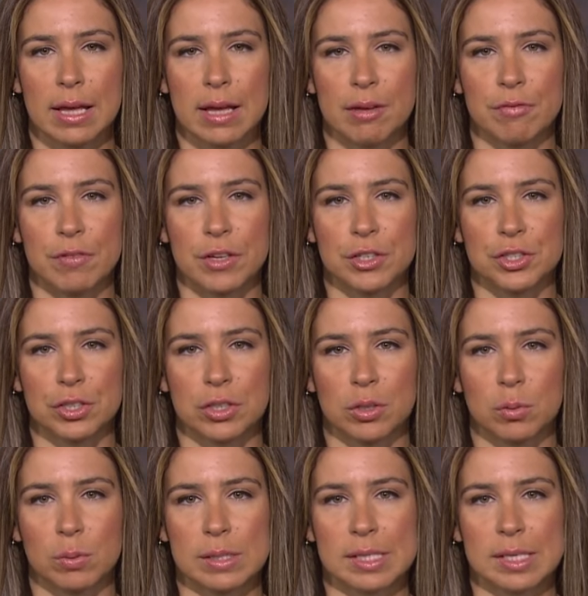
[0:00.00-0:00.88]
A
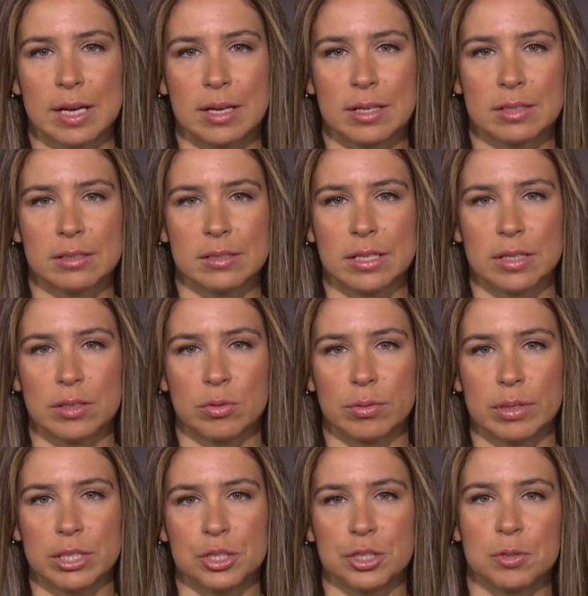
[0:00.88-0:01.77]
vigil was held in
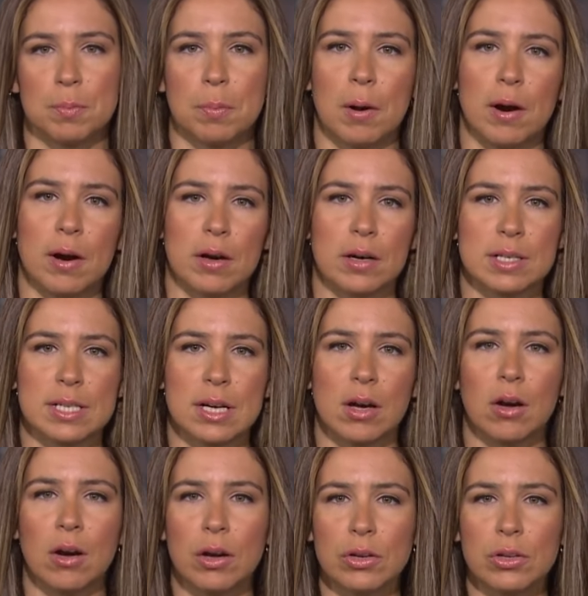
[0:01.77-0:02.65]
Regent Park to
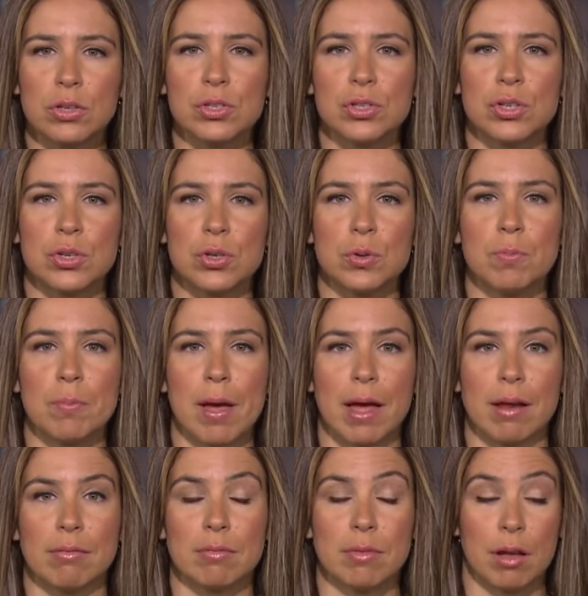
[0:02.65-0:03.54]
honor two
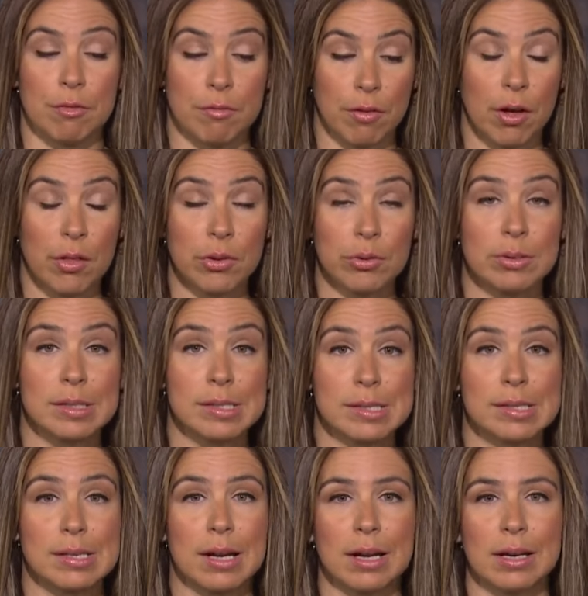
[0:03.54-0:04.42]
men, a father and
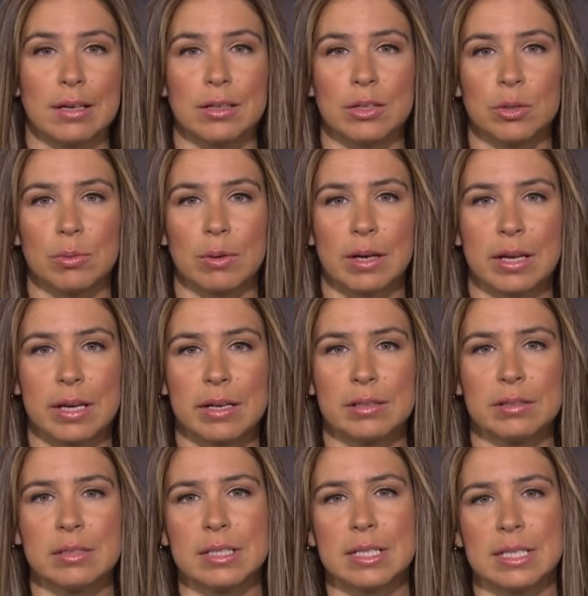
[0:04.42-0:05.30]
son, who were
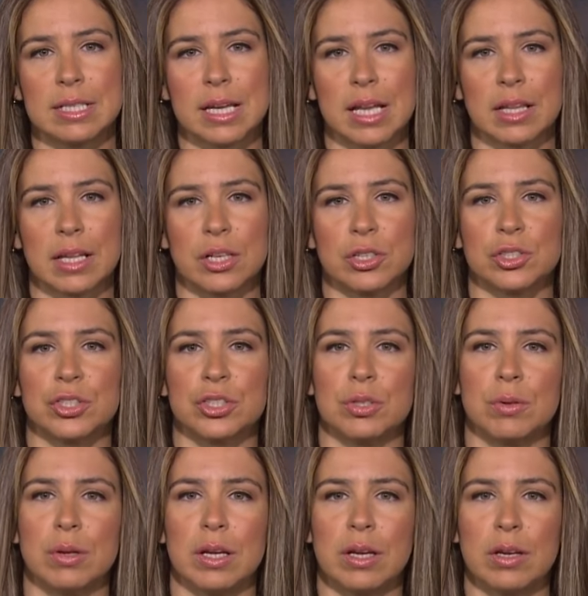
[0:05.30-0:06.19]
killed in a daylight
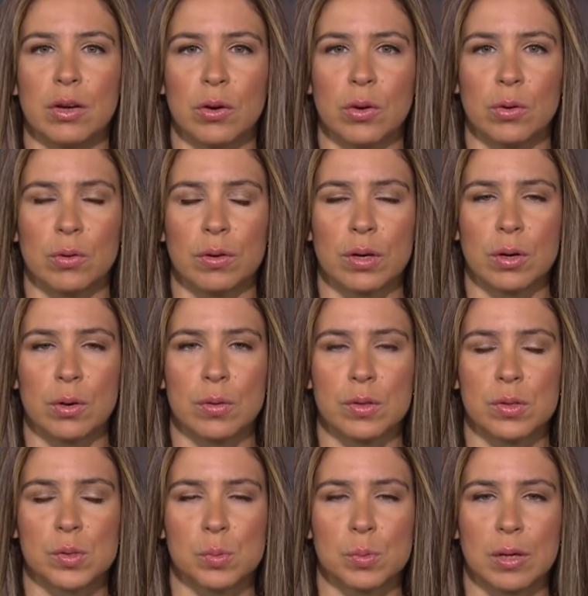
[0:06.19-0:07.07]
shooting earlier
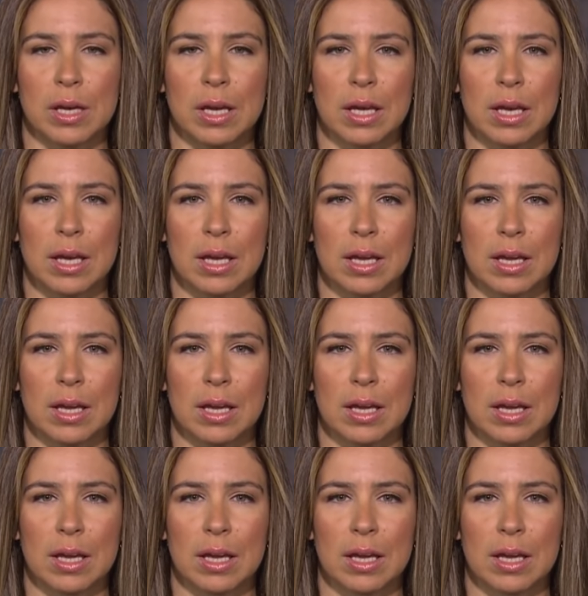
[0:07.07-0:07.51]
this week.